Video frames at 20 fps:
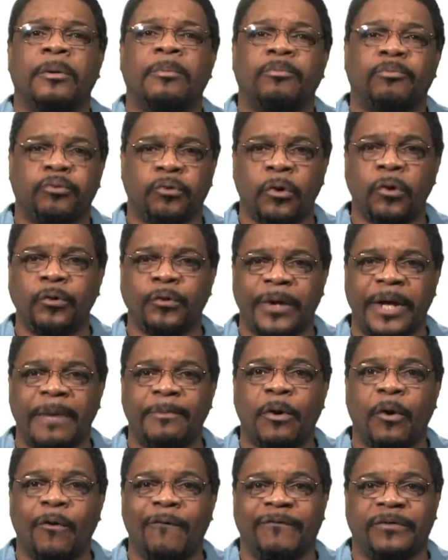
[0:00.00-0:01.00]
Program
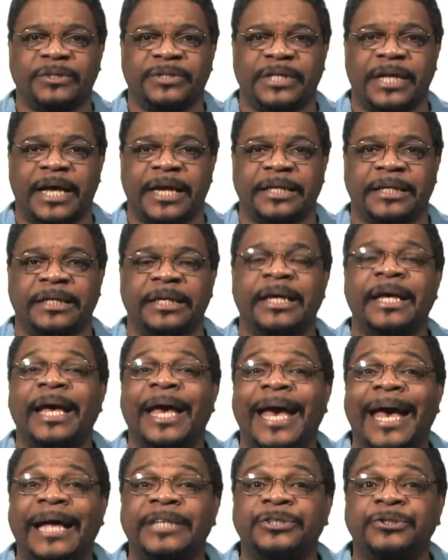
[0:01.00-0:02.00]
oversight
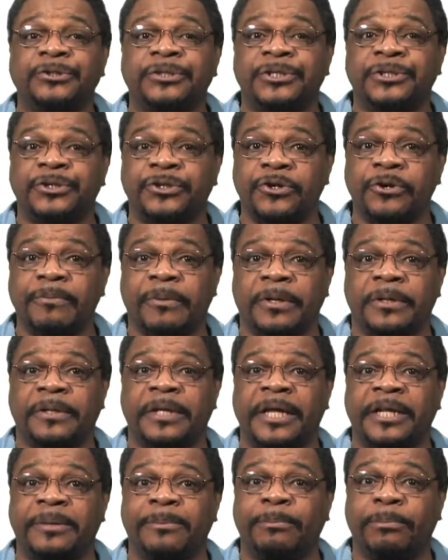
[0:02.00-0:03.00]
has to determine
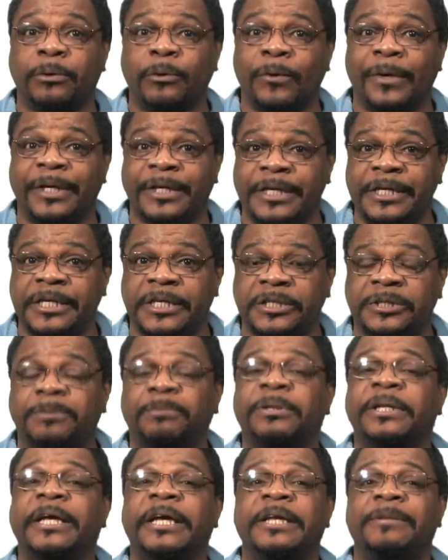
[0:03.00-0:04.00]
that employees
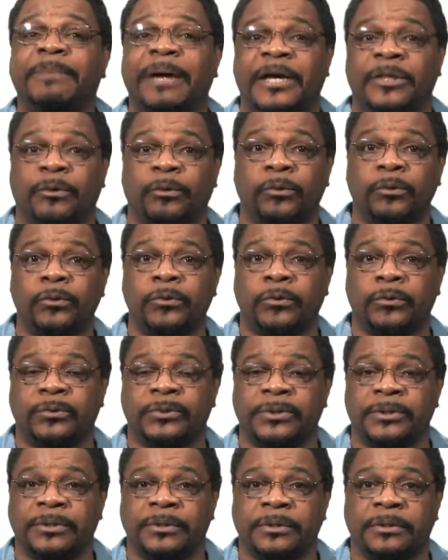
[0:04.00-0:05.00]
played by the
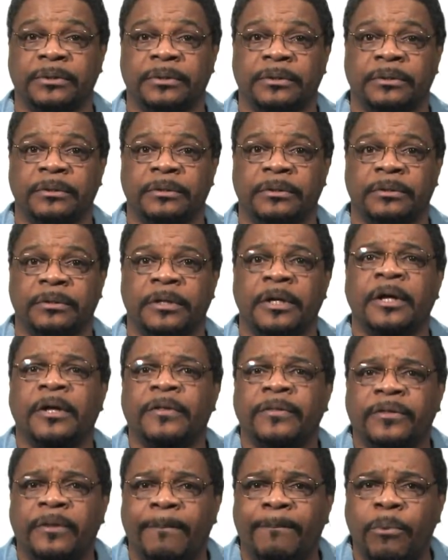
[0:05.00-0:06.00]
rules.
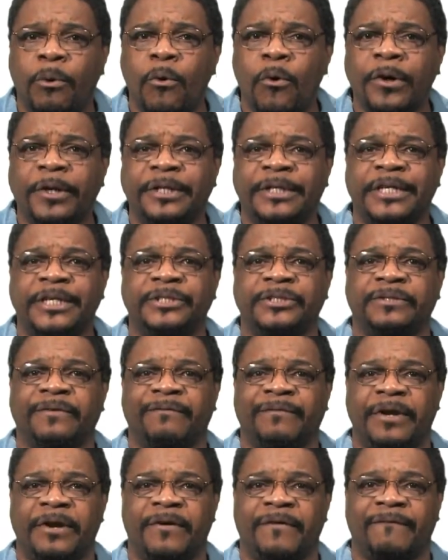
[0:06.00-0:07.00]
The board needs to
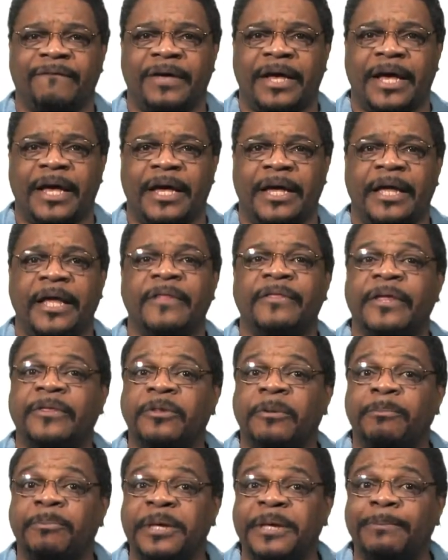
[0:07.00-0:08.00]
verify that
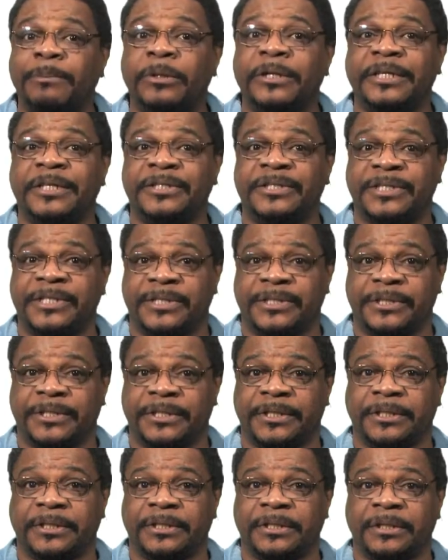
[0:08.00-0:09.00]
the people it
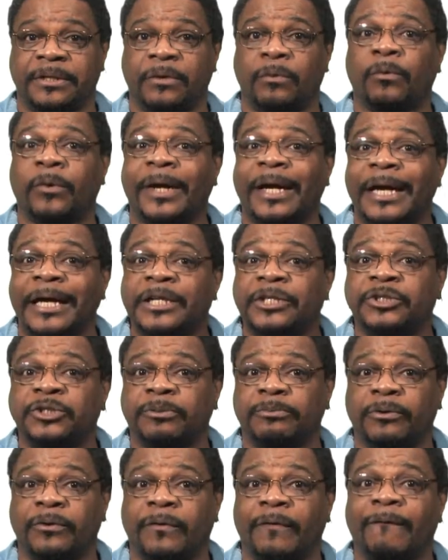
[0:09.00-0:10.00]
assisted were
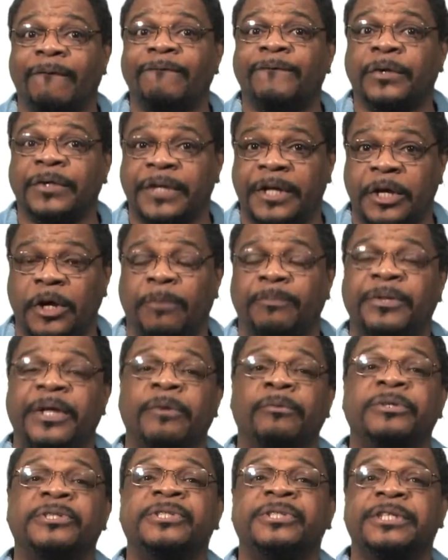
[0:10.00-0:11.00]
eligible for the help they
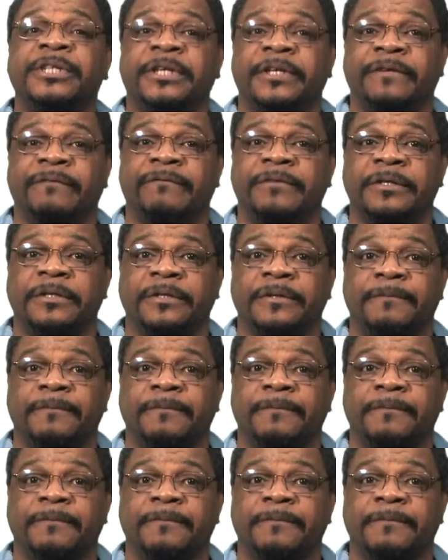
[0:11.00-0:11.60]
received.